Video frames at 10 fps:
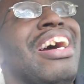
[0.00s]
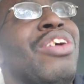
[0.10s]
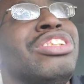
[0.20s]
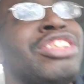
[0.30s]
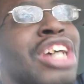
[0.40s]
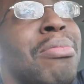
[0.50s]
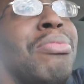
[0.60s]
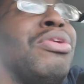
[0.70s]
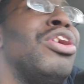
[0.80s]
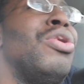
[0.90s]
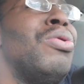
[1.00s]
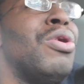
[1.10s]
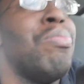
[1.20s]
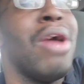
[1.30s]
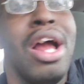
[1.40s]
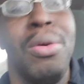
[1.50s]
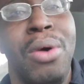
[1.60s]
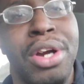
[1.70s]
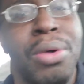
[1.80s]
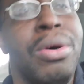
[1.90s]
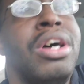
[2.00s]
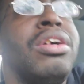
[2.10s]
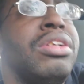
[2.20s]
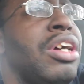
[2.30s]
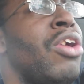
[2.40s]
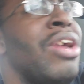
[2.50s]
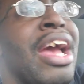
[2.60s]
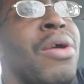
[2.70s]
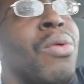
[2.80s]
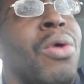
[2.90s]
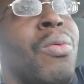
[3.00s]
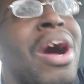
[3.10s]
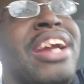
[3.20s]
some of you will probably wonder, well, okay, well, why